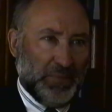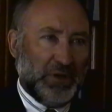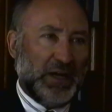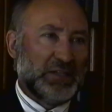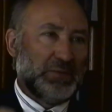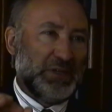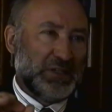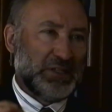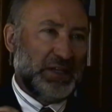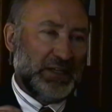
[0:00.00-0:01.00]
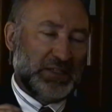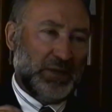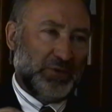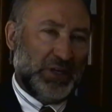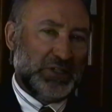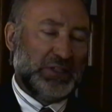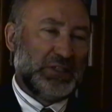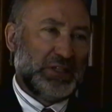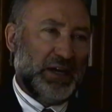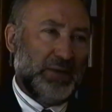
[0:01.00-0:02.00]
There has to be a slight separation
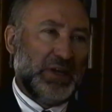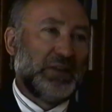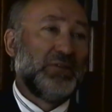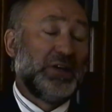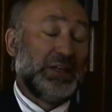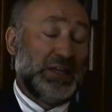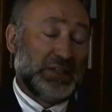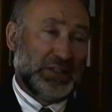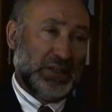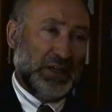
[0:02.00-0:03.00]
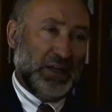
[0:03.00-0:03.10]
in time, at the very least,